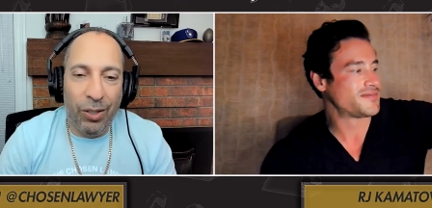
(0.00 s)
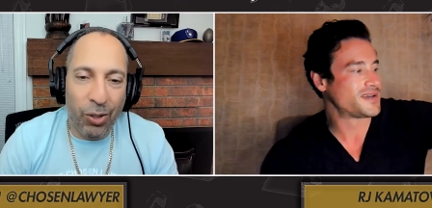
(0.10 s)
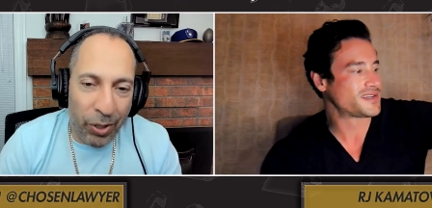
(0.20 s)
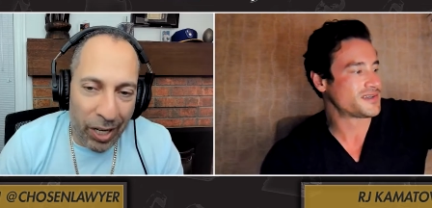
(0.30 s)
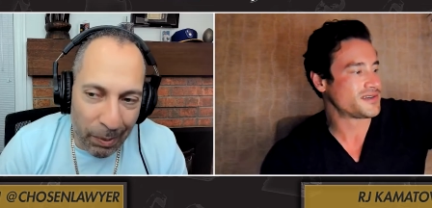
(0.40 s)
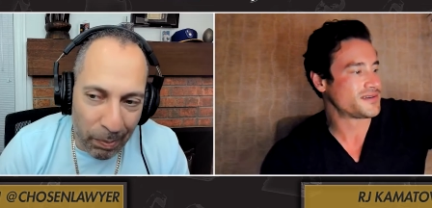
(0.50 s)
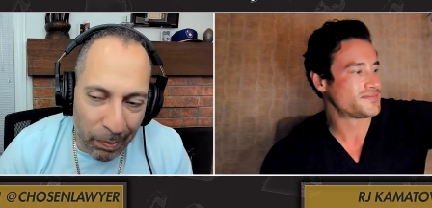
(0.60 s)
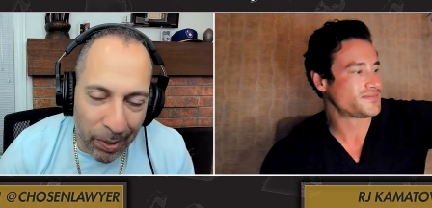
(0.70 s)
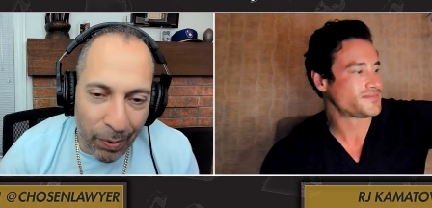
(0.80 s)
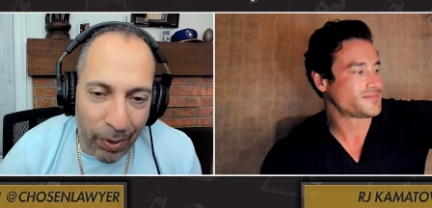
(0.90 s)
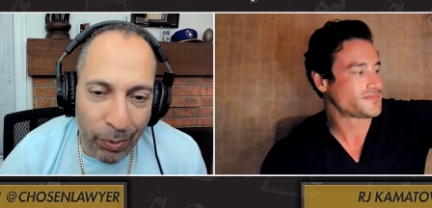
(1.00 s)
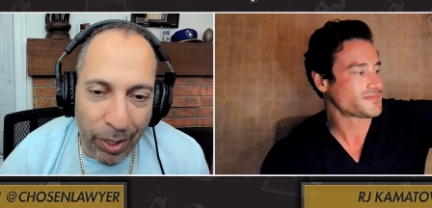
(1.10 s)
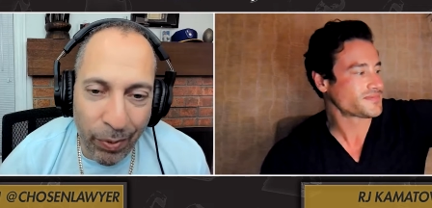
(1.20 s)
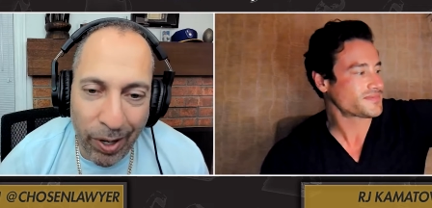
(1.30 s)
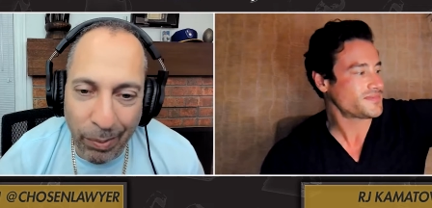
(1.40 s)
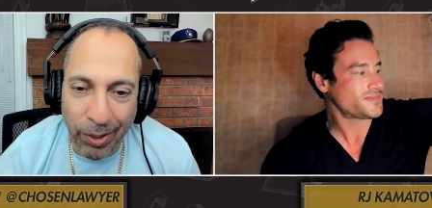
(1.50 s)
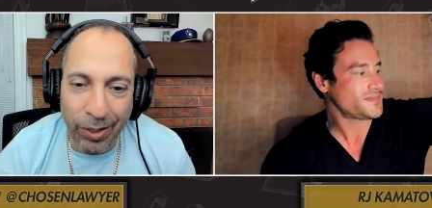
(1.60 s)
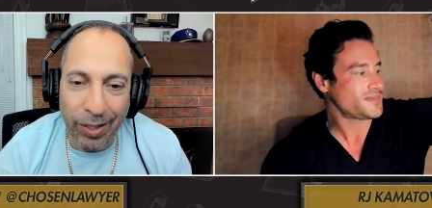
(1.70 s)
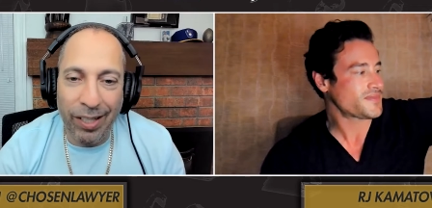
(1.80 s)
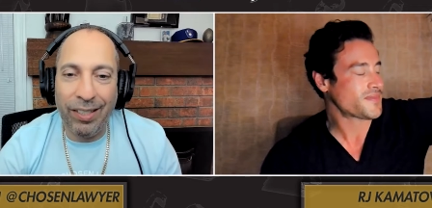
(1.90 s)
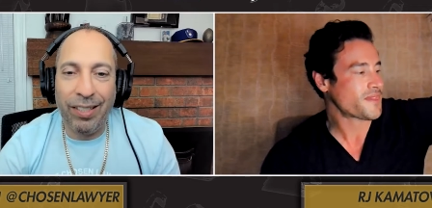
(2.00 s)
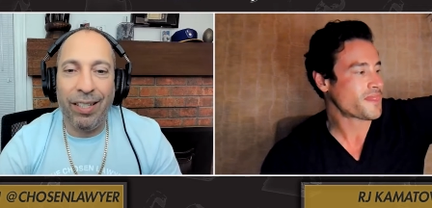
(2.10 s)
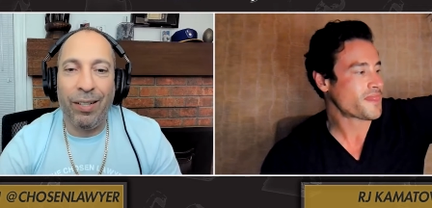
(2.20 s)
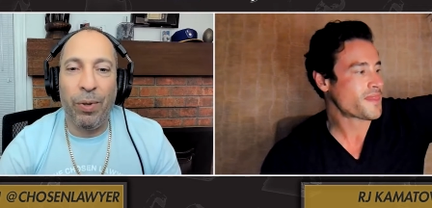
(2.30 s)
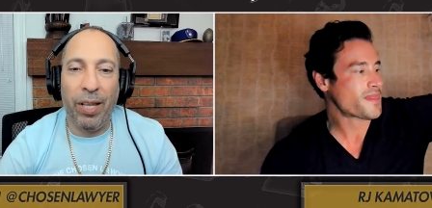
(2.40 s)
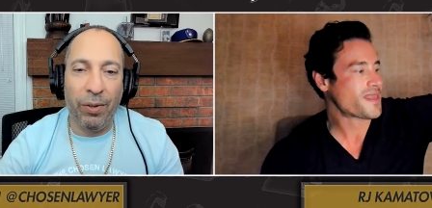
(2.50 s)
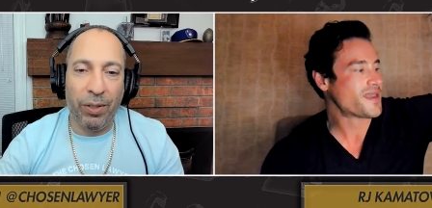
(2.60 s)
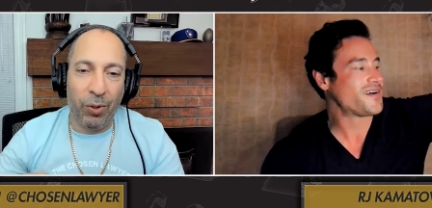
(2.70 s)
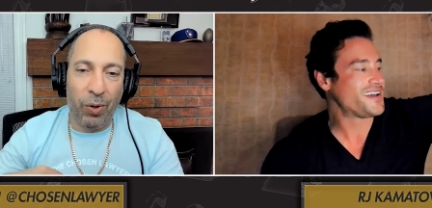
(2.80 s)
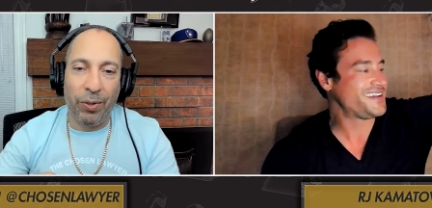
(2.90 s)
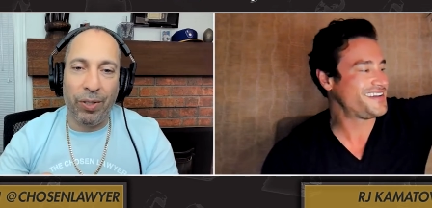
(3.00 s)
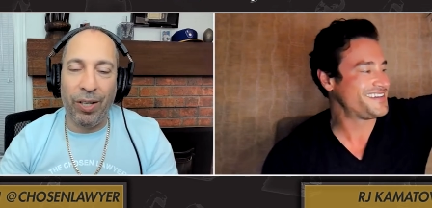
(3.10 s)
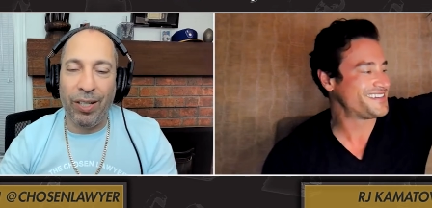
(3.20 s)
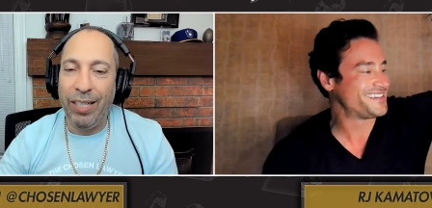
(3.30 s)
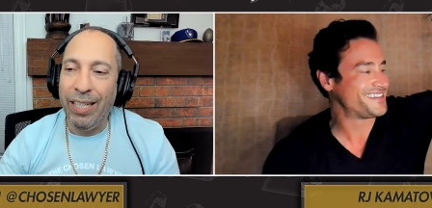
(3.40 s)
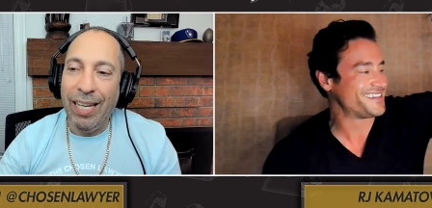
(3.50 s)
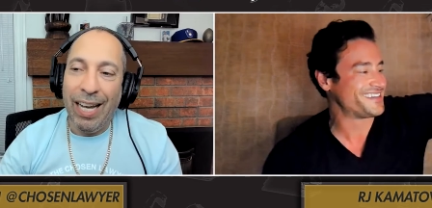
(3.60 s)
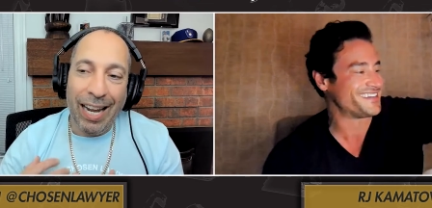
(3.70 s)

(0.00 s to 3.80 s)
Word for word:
Speaker 1: Don't hate me, but I really want a Radiomir. That's uh, without the oh, crown oh, yeah. card.